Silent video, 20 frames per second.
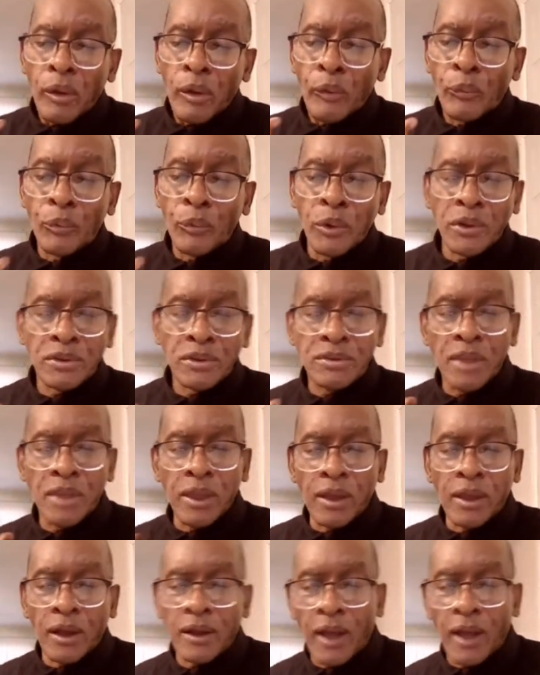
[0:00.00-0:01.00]
We
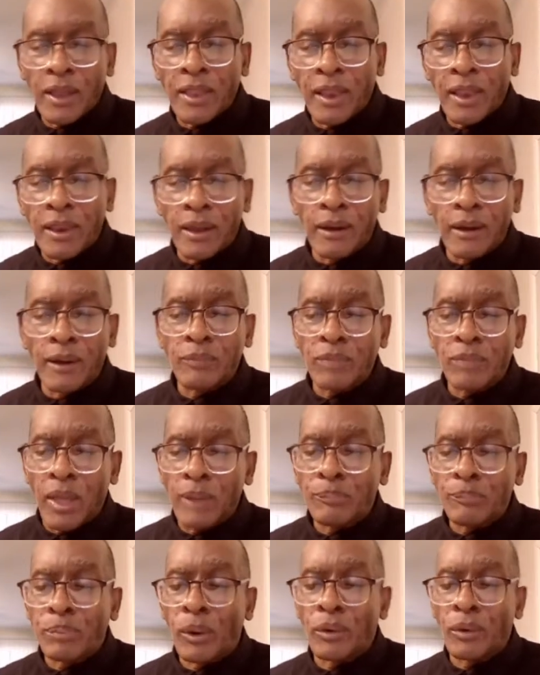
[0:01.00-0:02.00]
still got to love
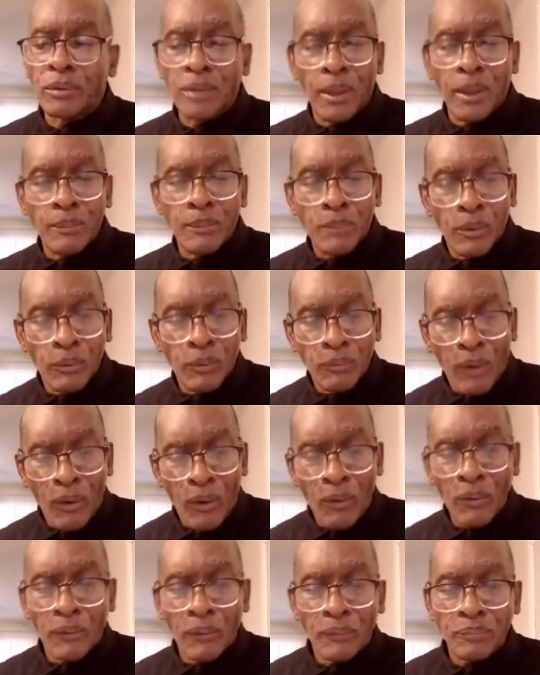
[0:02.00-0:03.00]
that person that move
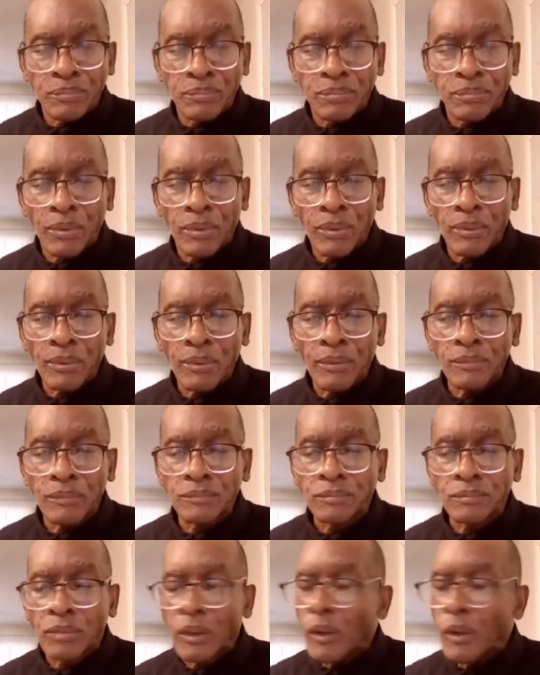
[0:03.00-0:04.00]
on.
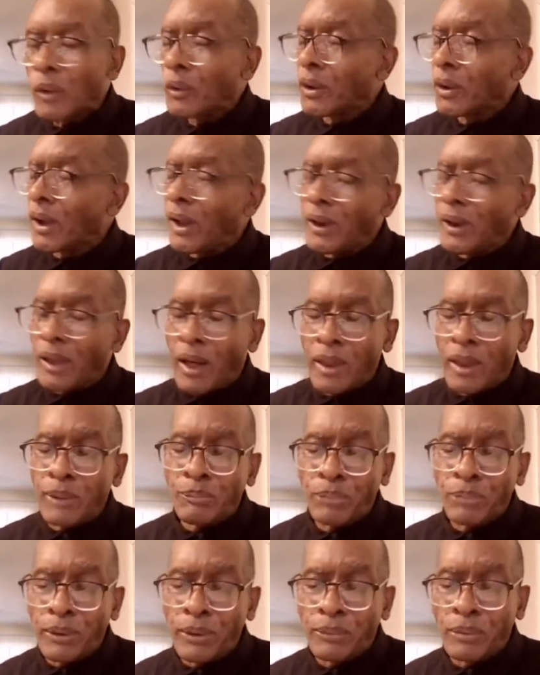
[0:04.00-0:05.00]
Got a lot
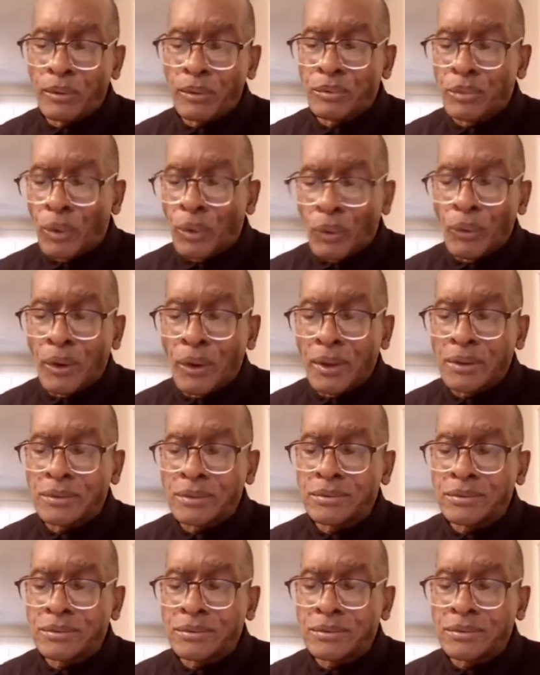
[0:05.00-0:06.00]
of people
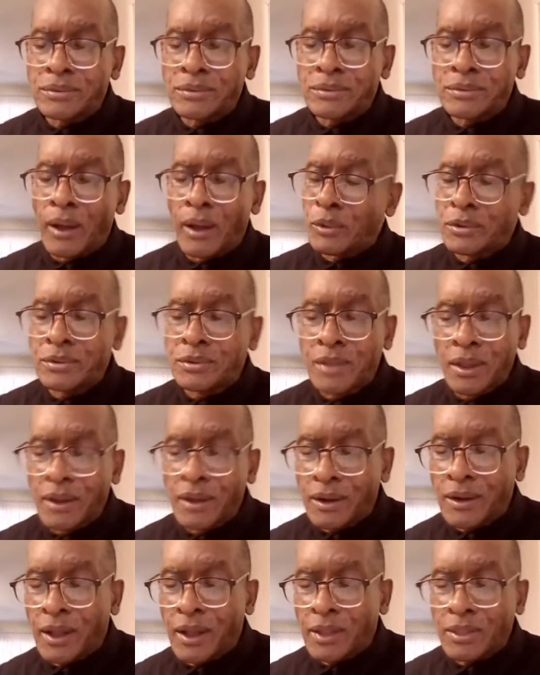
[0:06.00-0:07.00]
doing stuff, but we
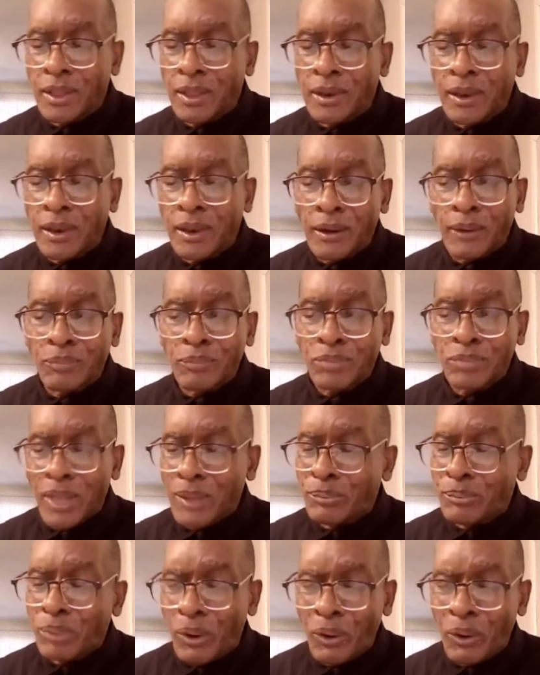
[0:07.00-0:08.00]
still got to love
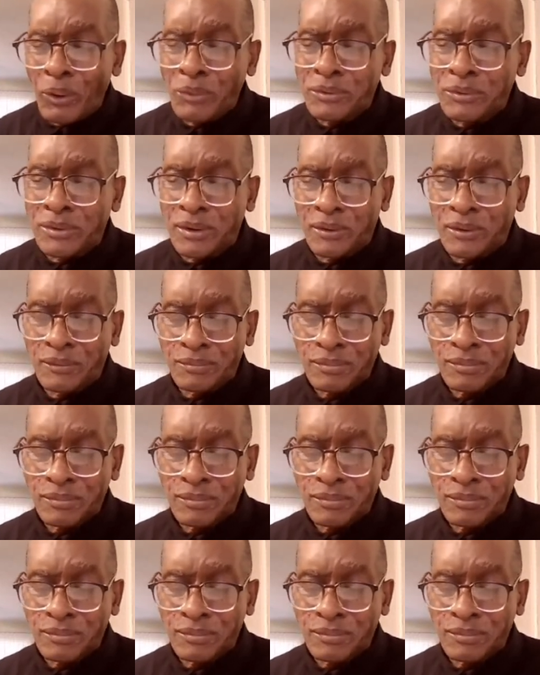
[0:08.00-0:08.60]
that person.